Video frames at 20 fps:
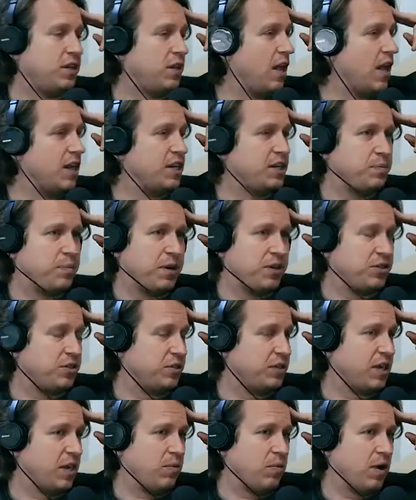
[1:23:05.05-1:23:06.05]
a lot of
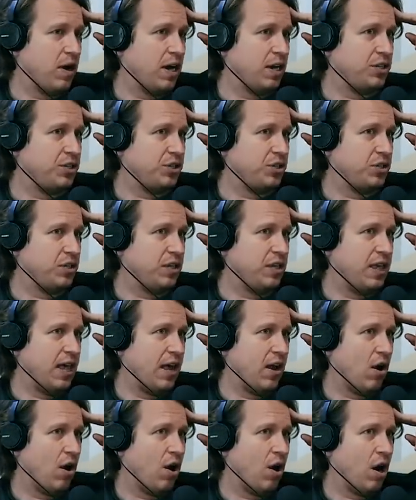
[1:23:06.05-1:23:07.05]
specials I watch
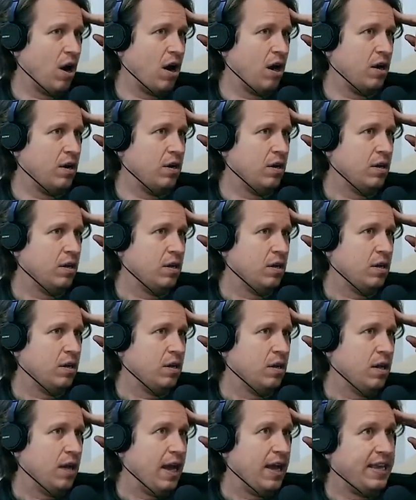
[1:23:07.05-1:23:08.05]
that are,
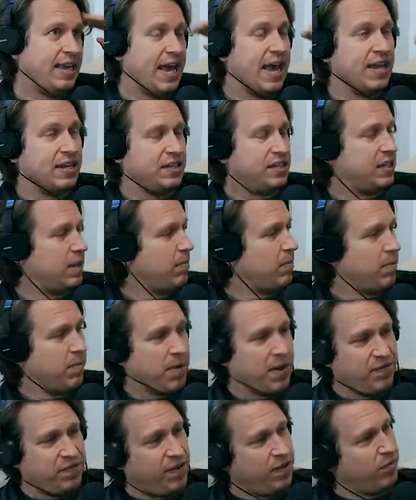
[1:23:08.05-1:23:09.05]
again, some of
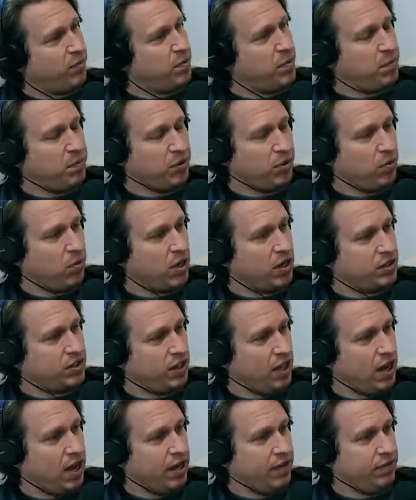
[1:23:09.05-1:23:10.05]
my favorite people to watch
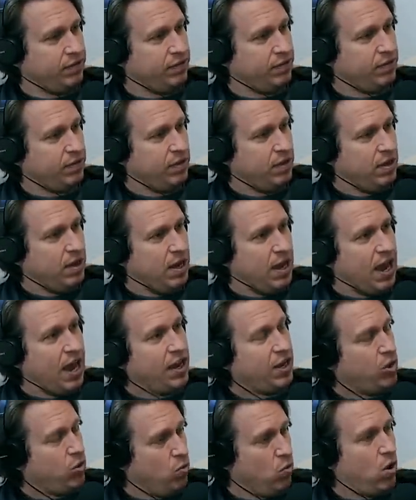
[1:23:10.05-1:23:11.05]
live.
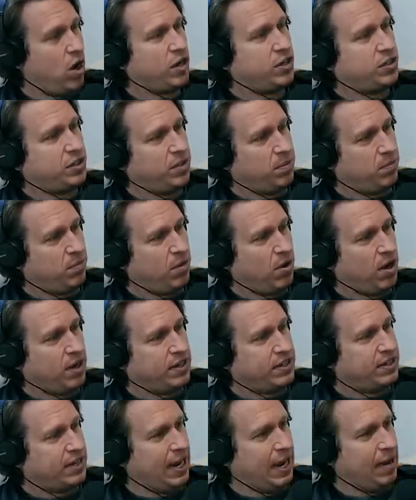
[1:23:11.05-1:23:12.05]
And you watch them
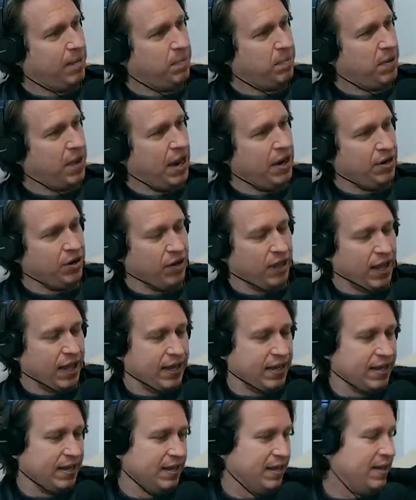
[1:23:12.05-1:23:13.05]
on tape, and you're
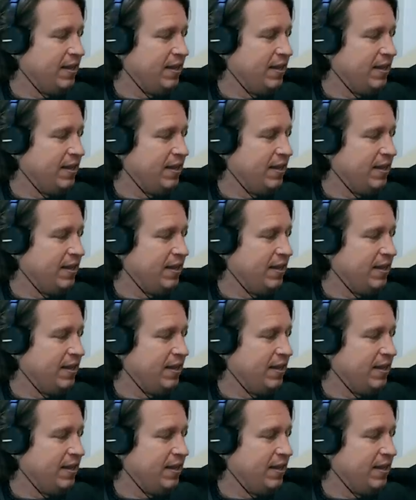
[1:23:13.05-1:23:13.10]
like,